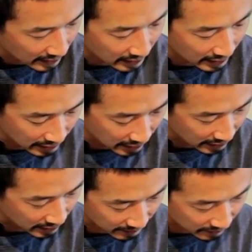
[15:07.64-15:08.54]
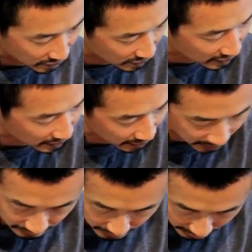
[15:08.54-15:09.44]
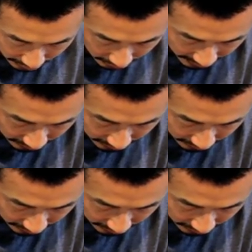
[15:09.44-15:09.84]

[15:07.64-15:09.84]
And I'm just gonna pick one